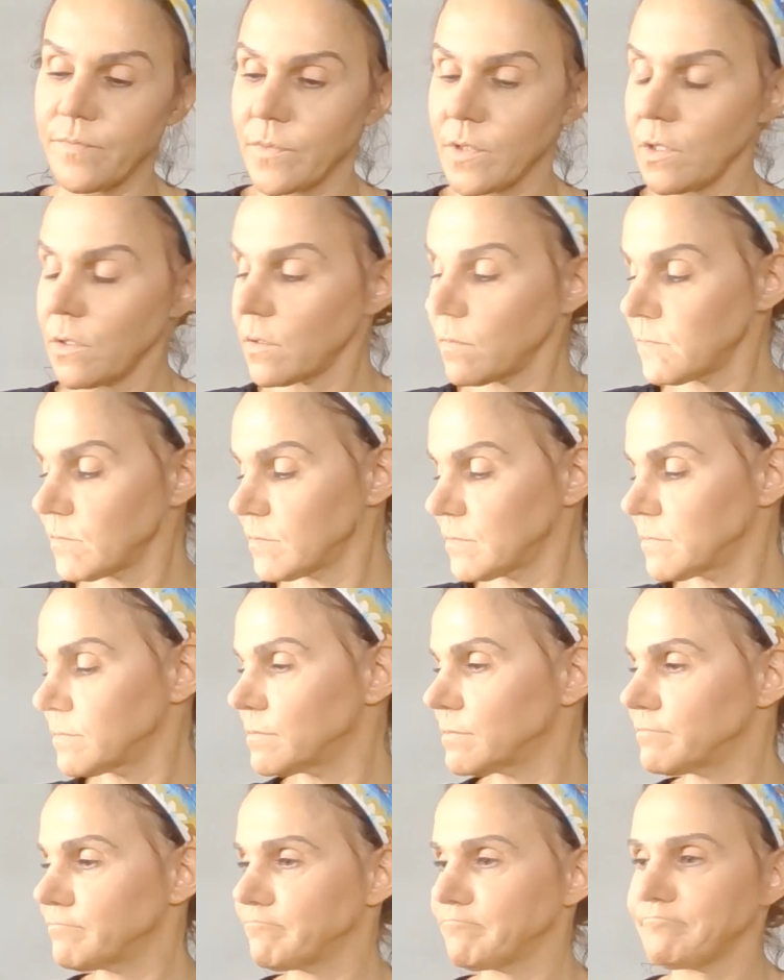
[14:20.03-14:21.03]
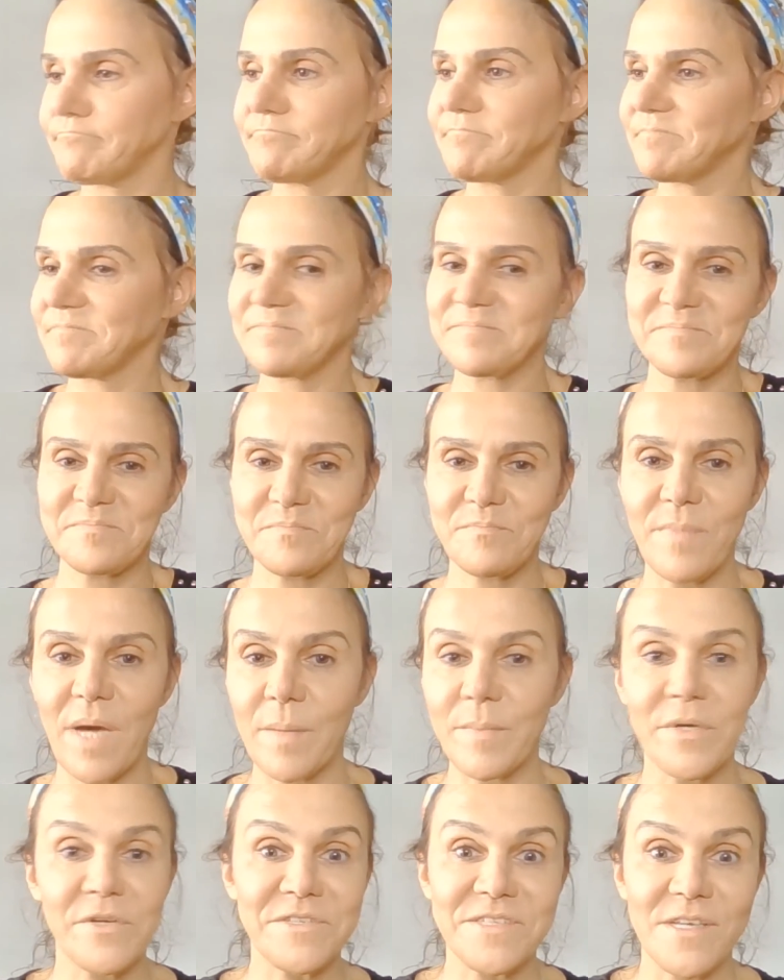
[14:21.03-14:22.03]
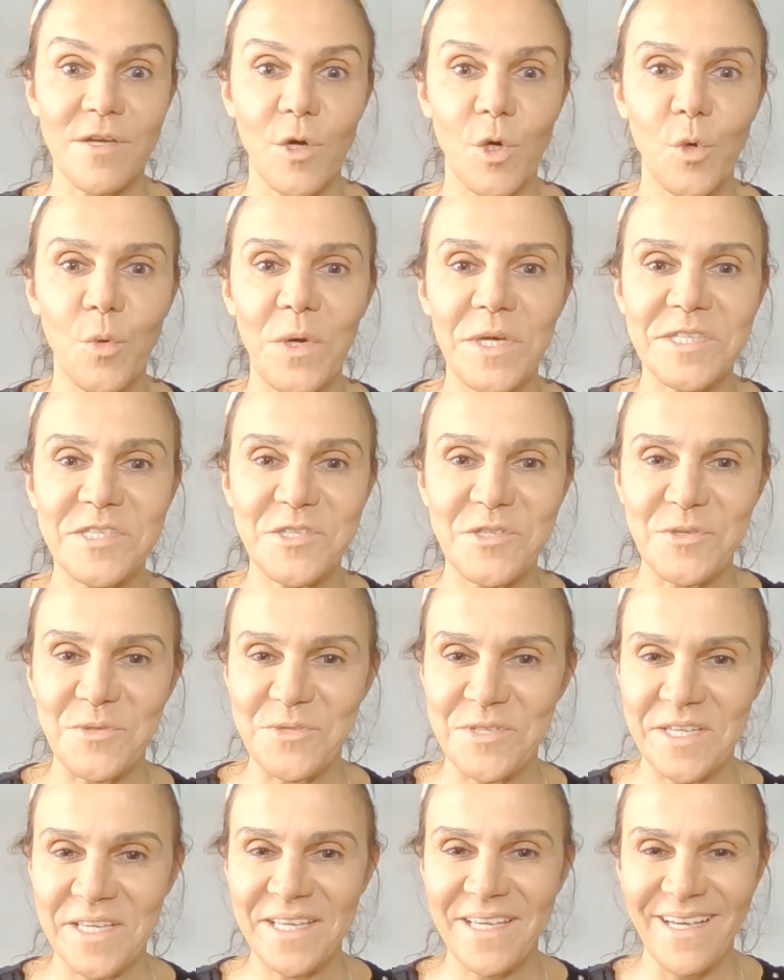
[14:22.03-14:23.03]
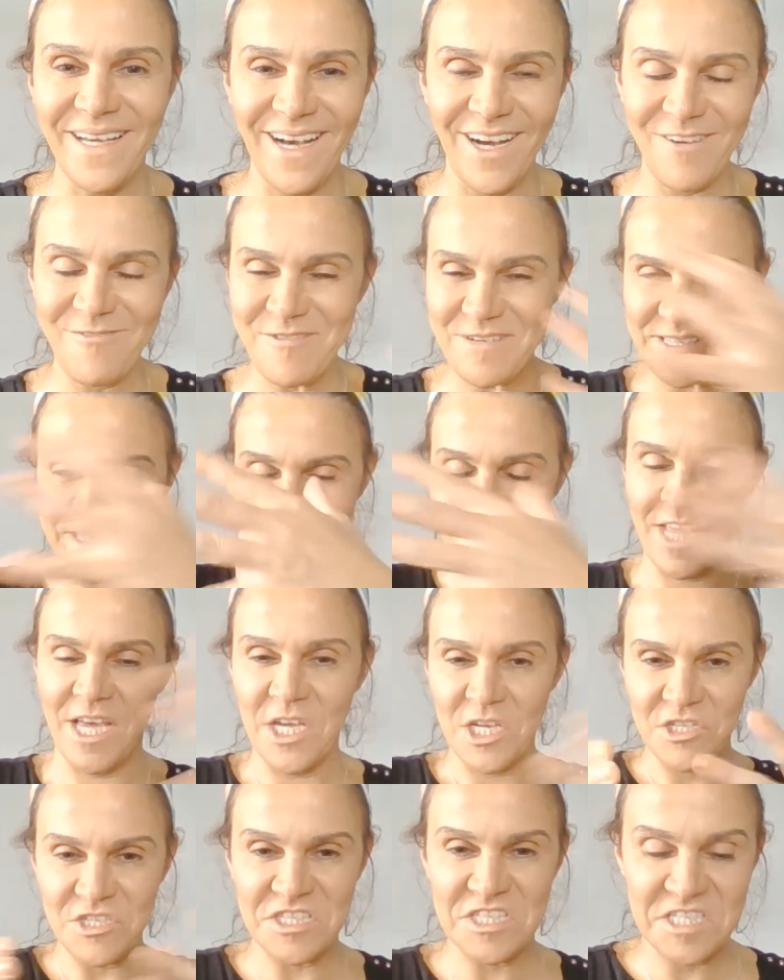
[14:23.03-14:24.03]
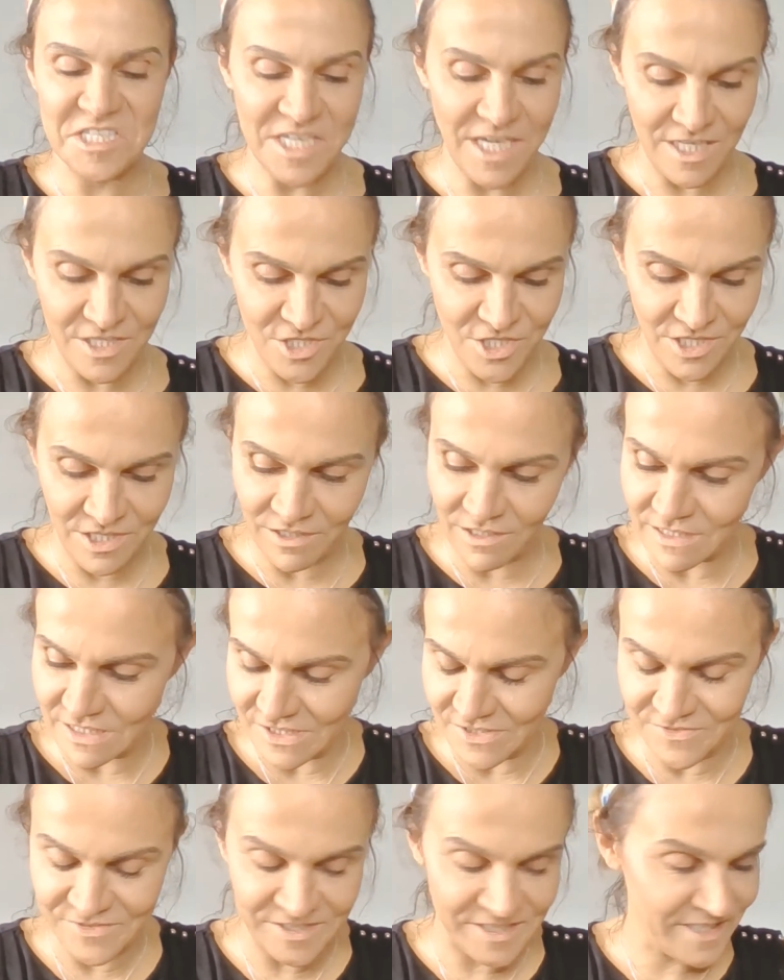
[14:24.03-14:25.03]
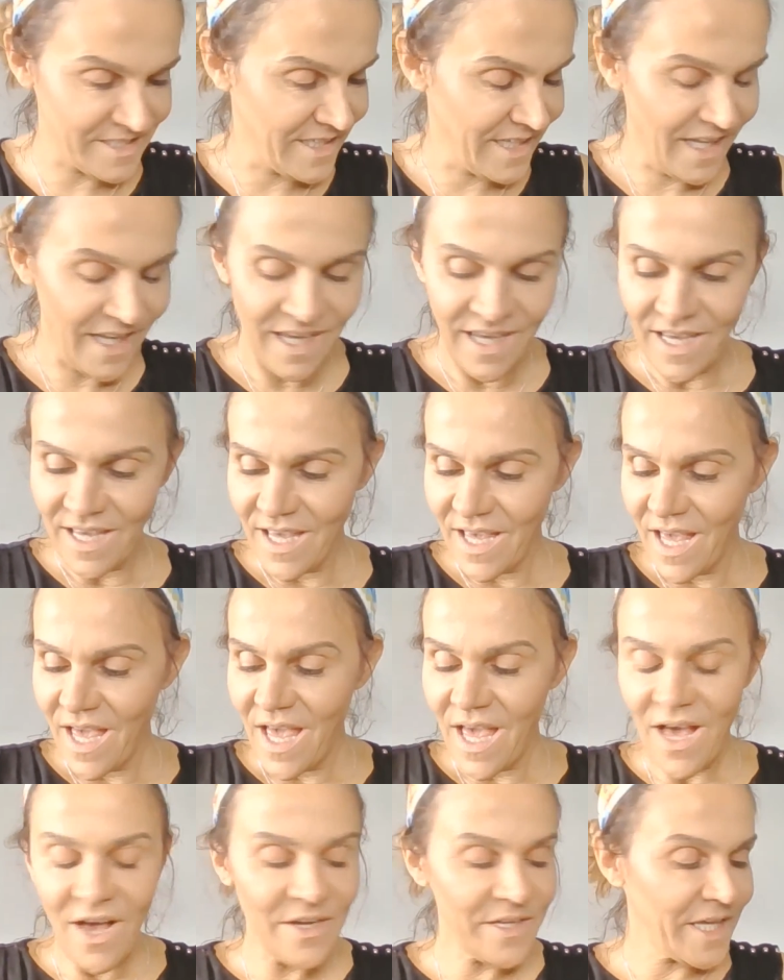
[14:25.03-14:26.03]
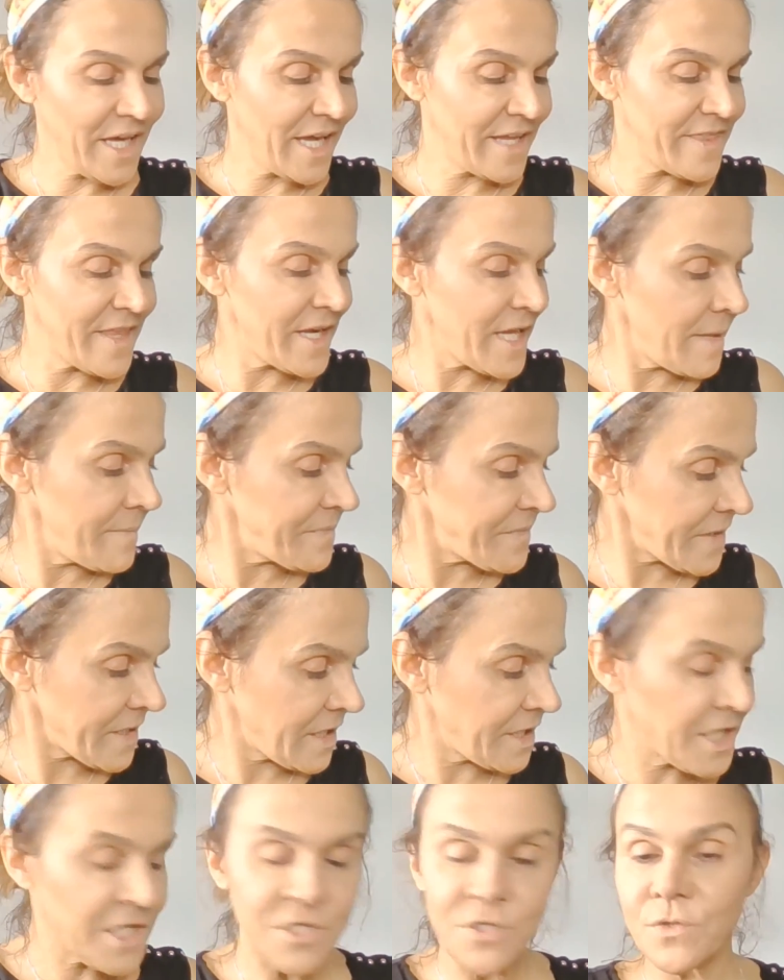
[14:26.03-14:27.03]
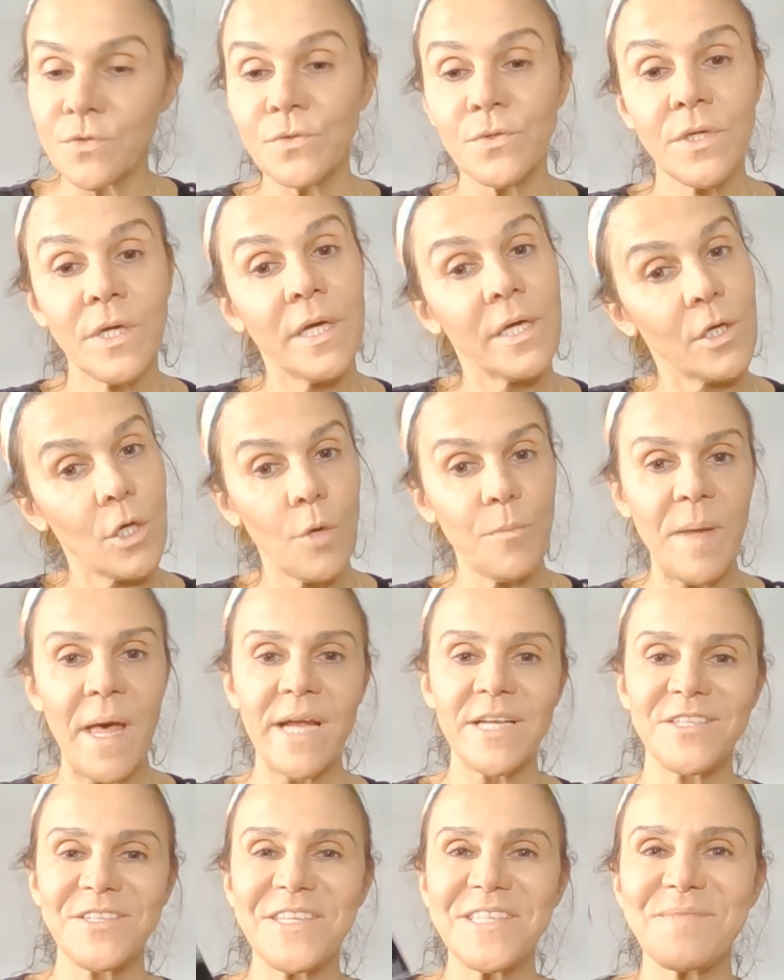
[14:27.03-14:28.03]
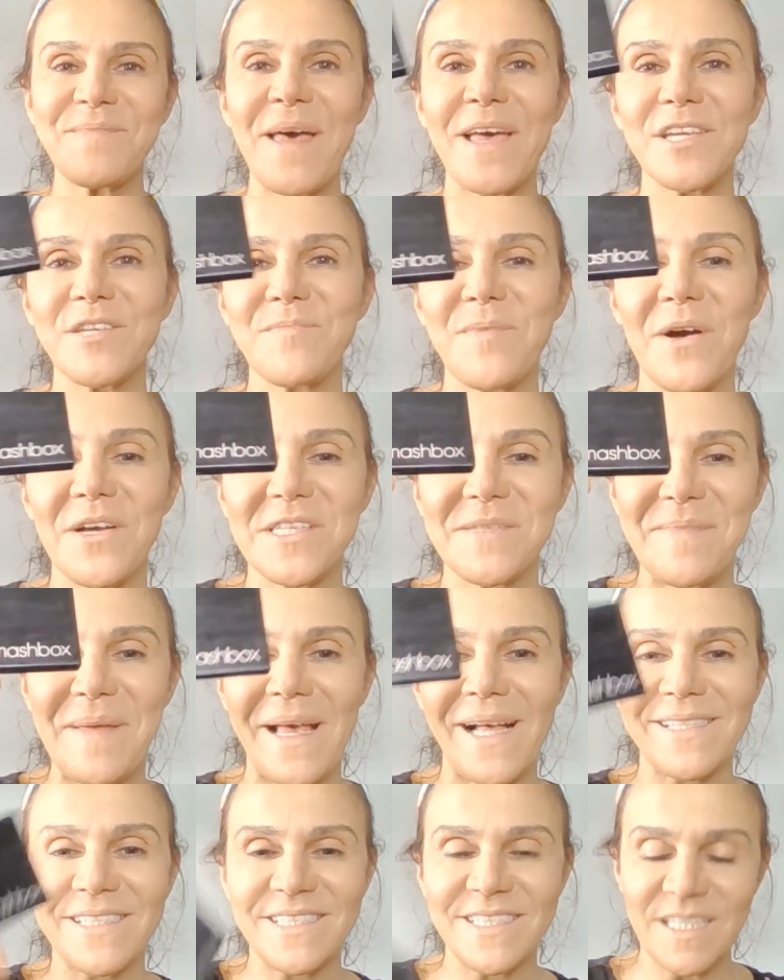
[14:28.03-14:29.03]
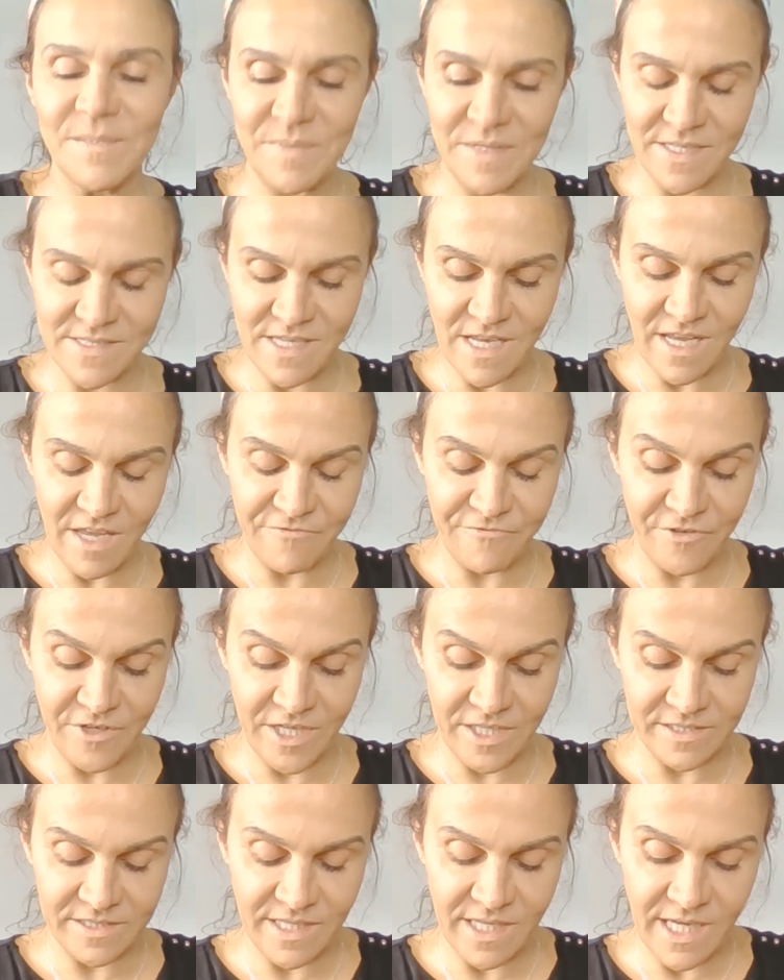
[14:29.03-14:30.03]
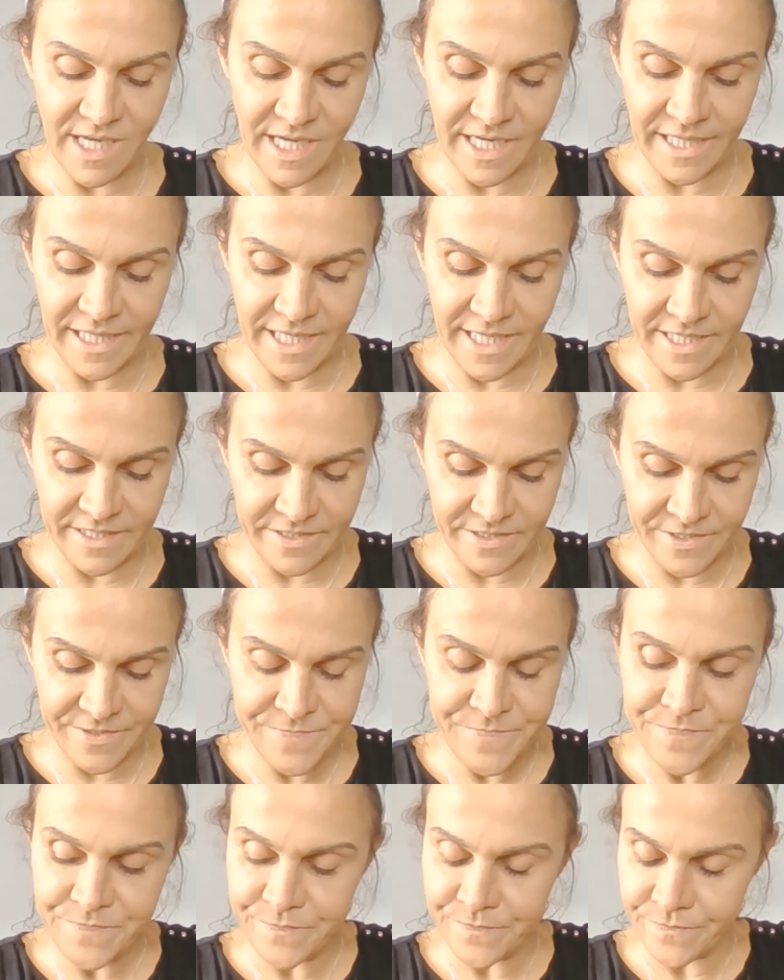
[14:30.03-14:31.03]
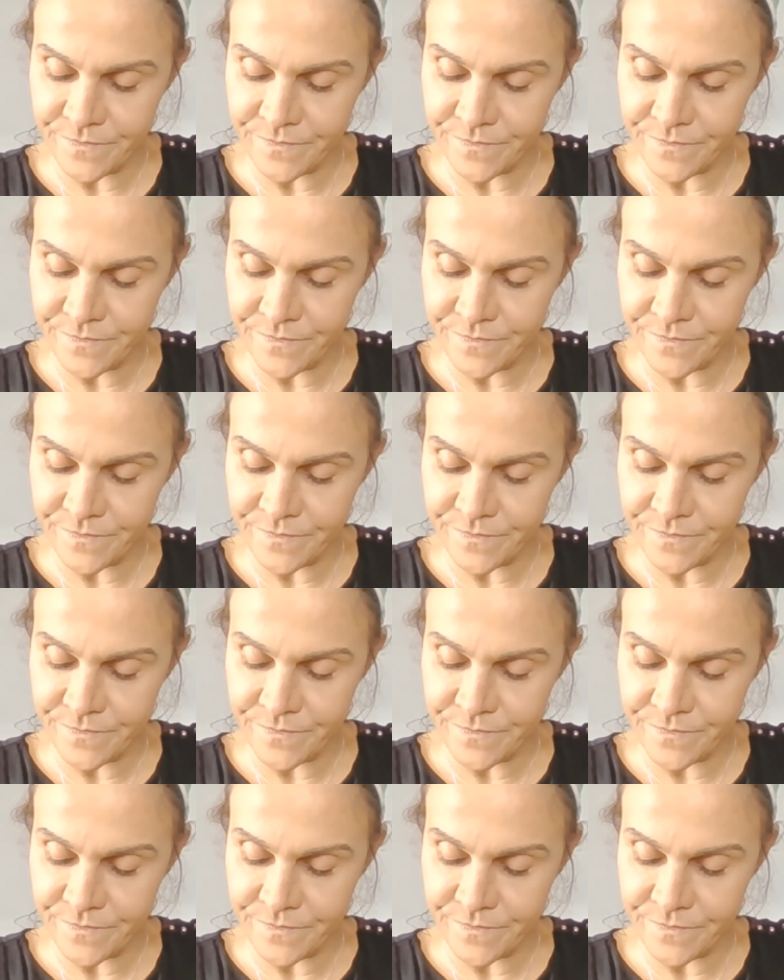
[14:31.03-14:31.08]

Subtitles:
Okay. My mirrors are always dirty. I always just touch it all over. Okay, then I'm gonna go back to the Smashbox palette because I forgot the highlighter.